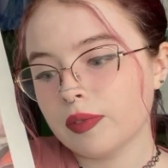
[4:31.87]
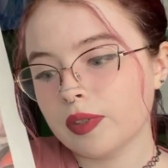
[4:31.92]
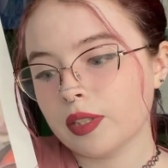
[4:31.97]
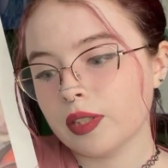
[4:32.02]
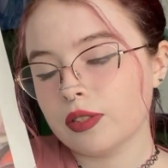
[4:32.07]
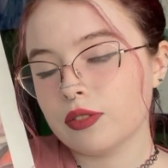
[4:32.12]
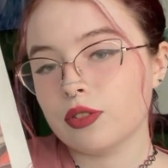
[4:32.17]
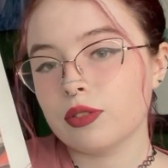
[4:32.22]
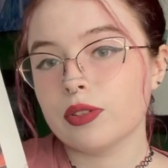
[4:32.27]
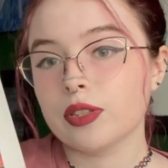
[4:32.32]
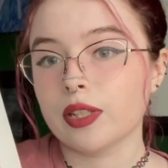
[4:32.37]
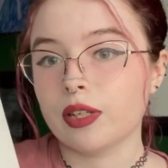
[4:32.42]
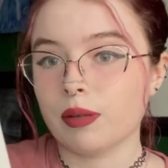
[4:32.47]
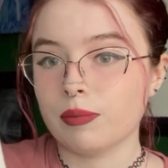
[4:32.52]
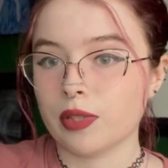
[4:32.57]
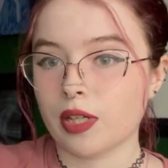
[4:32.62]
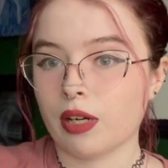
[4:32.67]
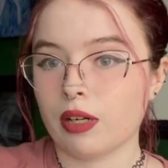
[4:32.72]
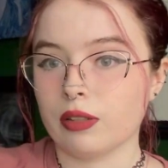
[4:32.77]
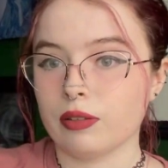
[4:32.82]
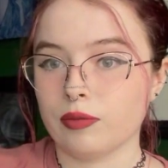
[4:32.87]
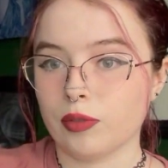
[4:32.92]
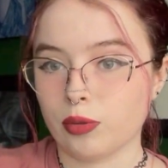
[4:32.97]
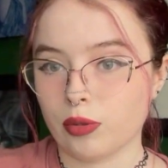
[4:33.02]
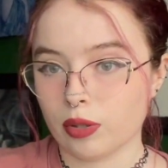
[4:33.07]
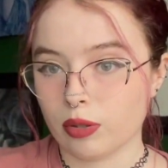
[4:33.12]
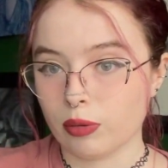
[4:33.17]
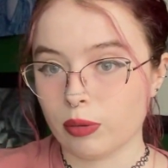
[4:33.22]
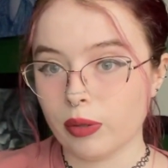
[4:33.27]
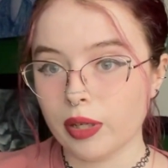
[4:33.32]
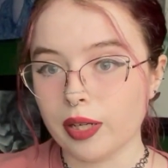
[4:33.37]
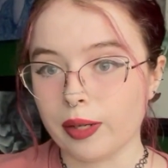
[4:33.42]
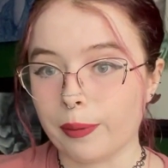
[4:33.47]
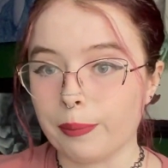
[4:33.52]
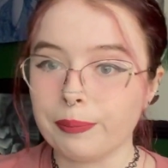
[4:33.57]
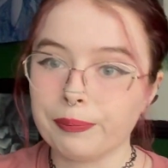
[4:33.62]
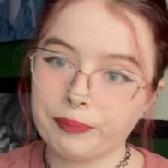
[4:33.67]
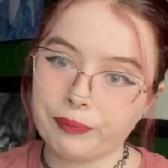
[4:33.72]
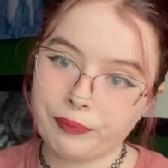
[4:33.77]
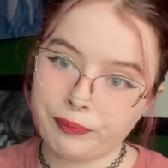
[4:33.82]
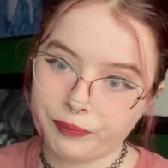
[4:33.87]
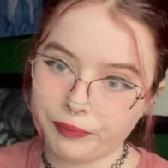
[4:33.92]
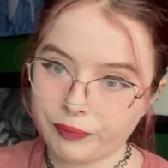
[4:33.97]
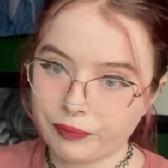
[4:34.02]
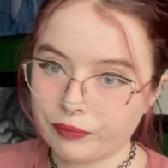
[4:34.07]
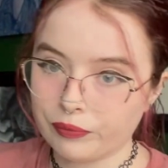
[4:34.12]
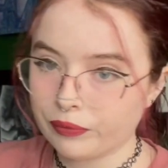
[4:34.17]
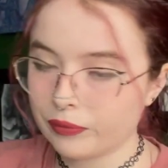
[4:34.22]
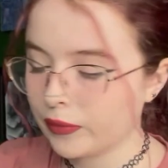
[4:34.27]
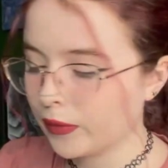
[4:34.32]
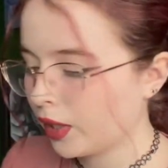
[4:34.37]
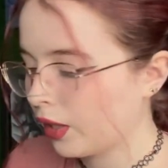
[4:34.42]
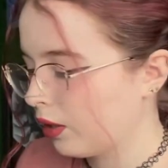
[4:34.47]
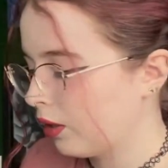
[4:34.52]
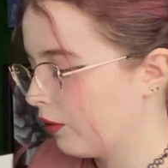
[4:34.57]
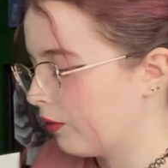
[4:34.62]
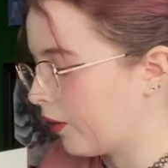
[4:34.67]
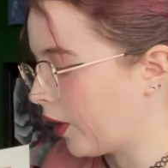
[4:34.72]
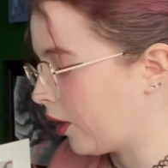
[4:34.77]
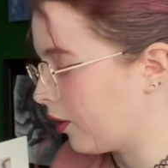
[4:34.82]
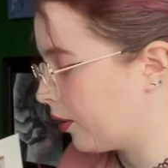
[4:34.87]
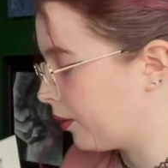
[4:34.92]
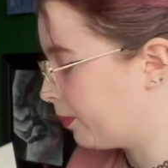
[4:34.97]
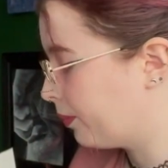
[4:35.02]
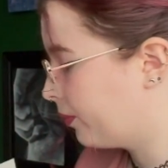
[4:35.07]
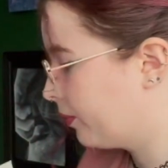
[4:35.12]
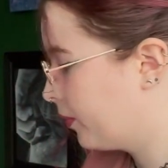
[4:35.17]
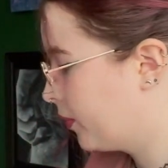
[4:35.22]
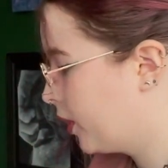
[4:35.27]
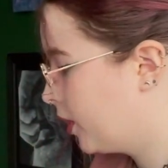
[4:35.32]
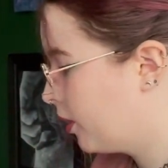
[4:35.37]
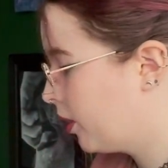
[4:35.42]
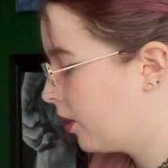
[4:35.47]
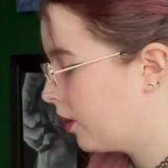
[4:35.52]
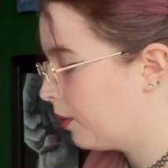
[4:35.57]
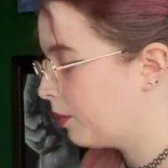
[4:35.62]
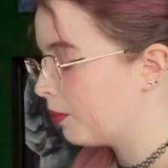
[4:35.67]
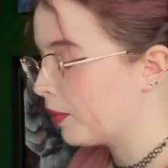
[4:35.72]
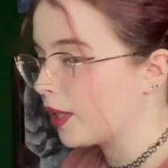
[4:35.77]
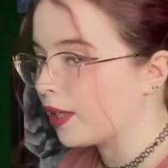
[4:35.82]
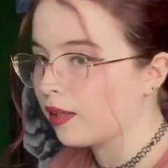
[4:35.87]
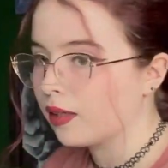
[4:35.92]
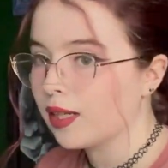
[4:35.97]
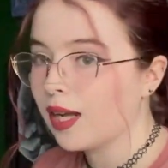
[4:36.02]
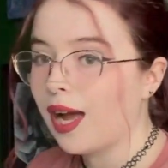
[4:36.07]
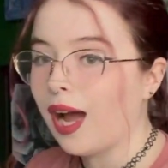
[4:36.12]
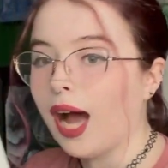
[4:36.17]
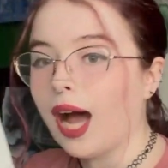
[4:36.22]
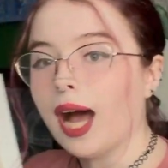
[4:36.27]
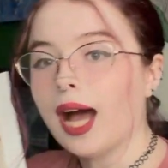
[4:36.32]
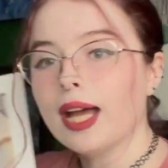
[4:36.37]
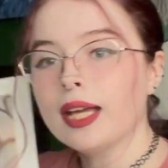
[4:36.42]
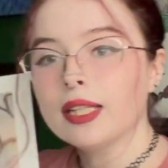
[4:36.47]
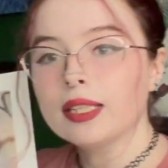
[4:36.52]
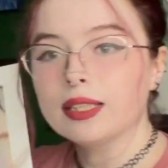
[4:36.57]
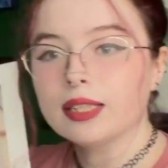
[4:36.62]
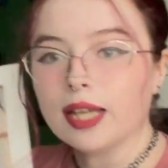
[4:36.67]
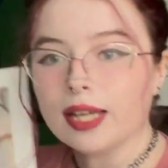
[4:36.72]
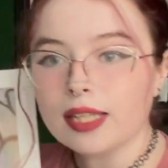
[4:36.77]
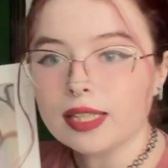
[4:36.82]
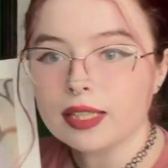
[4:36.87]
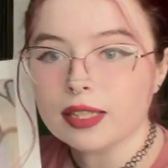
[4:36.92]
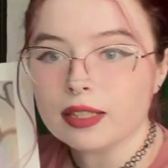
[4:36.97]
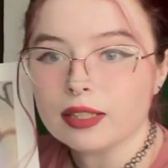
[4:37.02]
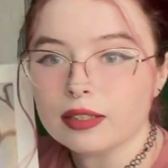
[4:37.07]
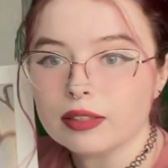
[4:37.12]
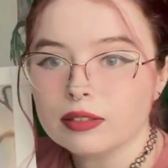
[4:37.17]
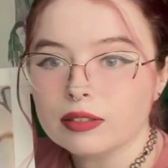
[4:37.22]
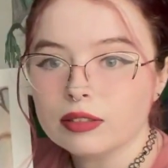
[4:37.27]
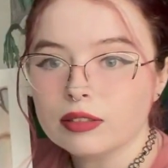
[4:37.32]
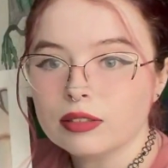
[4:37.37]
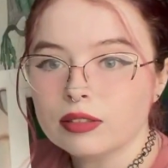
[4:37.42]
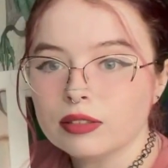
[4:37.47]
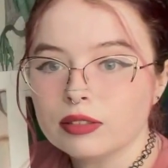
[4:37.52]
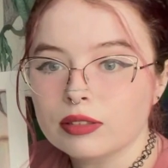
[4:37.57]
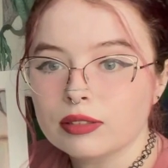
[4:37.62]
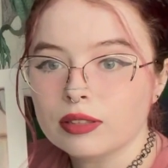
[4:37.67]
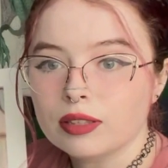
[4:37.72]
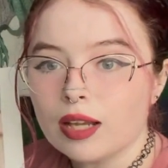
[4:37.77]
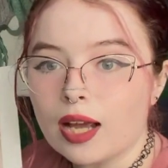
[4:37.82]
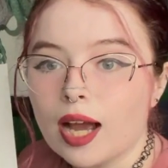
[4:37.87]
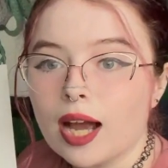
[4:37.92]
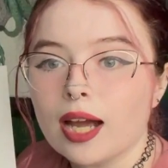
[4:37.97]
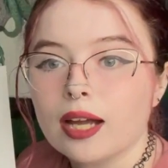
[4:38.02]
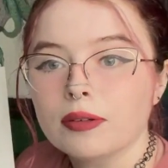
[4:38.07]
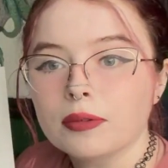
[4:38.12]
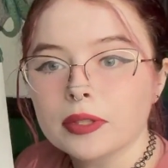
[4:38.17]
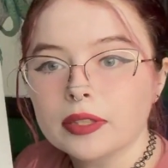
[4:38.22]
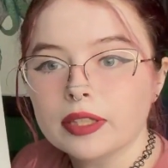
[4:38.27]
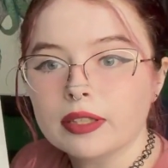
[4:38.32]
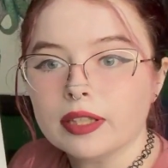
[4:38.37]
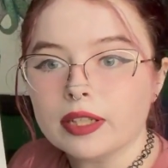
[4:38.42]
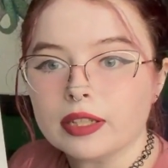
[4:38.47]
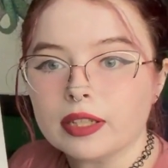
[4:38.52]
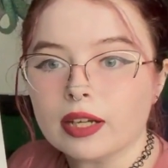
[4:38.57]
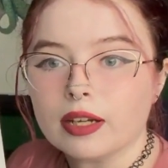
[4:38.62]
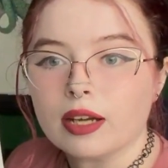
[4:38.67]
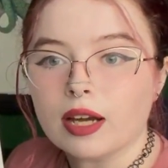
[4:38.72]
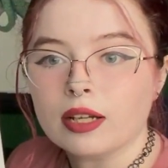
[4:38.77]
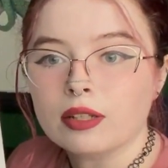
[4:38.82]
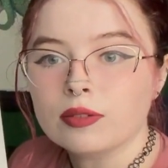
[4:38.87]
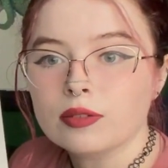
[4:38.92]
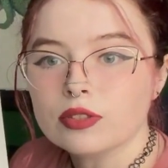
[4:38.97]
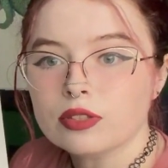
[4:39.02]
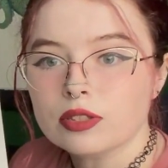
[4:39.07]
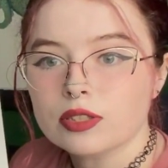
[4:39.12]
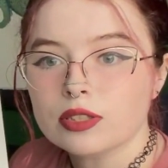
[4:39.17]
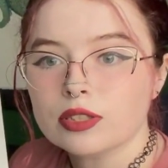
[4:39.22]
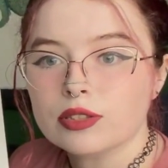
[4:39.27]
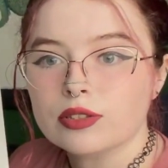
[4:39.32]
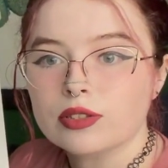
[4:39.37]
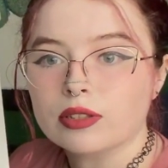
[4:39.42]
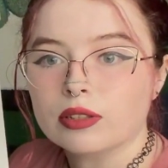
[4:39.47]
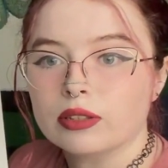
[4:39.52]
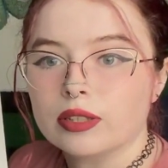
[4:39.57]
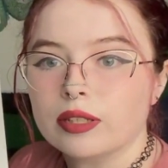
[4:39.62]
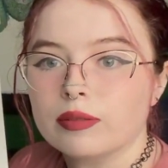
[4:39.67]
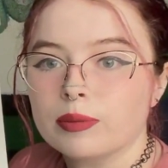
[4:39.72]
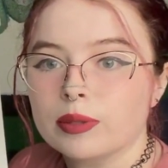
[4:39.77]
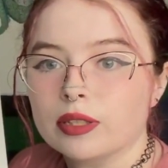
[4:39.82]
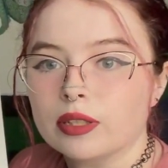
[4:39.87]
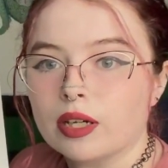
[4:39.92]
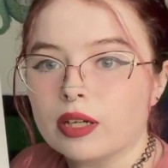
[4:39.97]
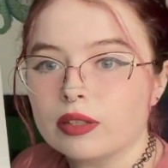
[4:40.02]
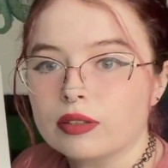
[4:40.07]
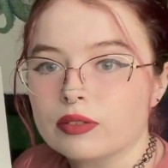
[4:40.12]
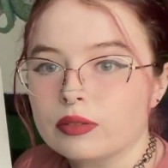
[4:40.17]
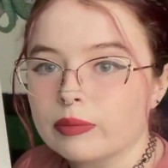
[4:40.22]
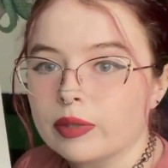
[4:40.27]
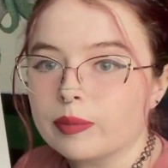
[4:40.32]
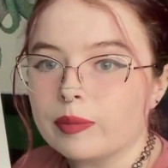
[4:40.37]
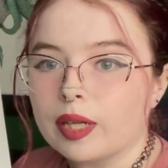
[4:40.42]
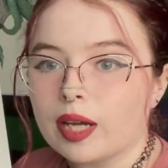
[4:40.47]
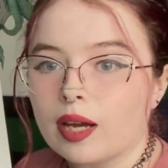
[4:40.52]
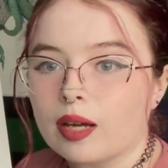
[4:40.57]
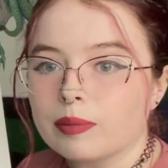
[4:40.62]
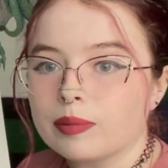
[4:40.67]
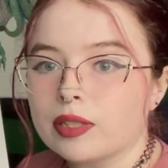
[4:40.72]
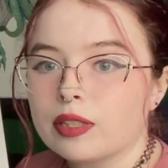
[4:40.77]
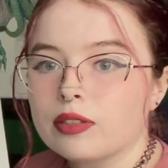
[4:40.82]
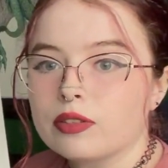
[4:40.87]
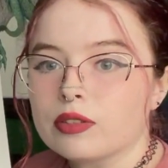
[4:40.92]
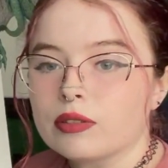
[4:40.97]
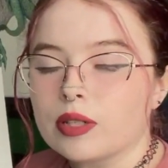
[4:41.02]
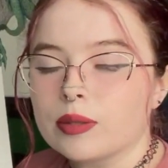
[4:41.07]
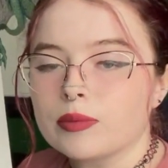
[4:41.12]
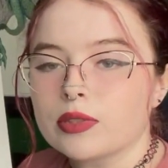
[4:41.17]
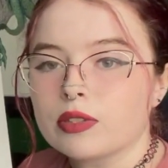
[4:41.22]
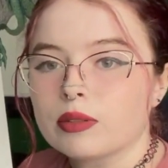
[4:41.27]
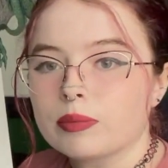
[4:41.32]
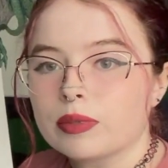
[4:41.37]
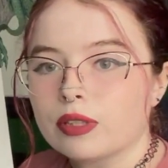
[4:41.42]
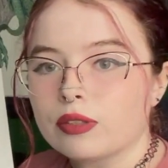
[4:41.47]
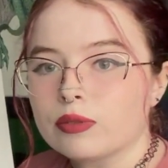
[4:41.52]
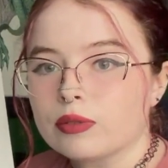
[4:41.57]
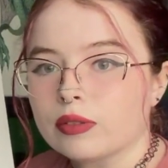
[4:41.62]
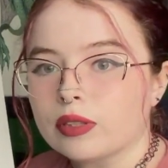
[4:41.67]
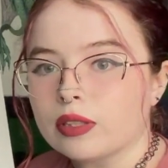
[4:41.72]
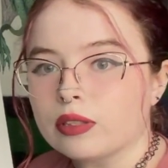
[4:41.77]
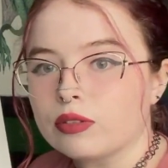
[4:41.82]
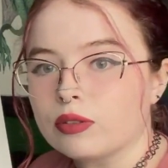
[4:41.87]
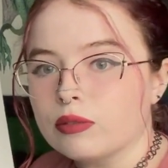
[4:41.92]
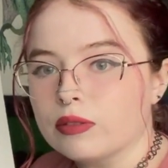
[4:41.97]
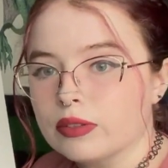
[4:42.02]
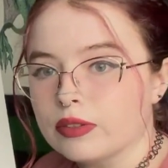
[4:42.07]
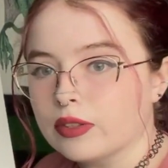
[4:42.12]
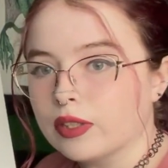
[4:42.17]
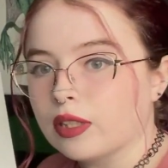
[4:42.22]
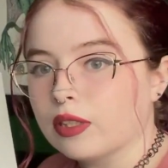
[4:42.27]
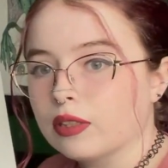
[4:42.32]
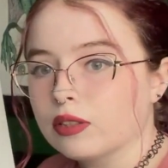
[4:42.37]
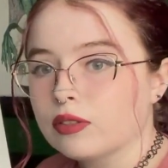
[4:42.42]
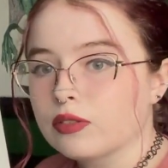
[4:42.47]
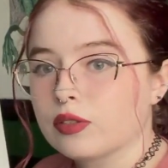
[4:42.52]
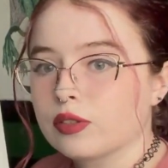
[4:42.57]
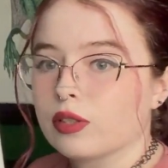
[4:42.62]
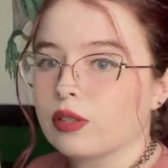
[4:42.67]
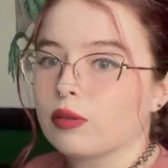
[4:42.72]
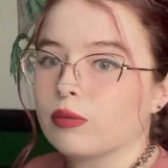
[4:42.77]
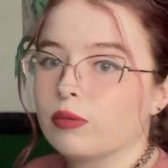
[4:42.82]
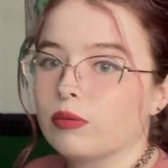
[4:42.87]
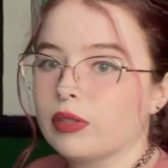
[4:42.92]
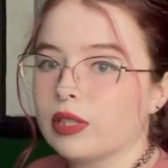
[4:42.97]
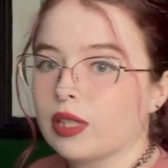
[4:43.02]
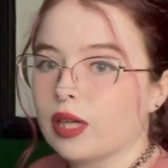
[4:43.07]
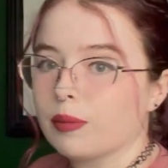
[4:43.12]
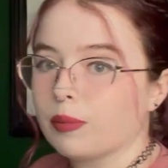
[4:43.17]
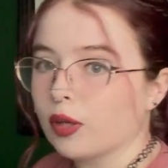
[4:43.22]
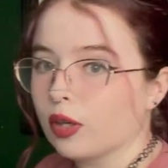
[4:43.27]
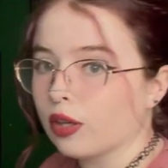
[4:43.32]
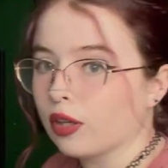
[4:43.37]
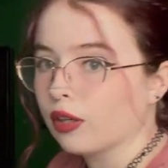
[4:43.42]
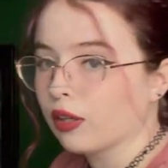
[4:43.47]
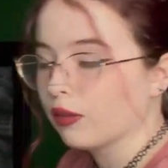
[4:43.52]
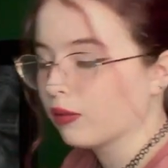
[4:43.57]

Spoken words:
And she was like, I'm tired of you, go away. Valid. But I like it. I really like it. I know it's just a still life, but the colors make me happy, so I'm still pleased with it to this day. So we kept her.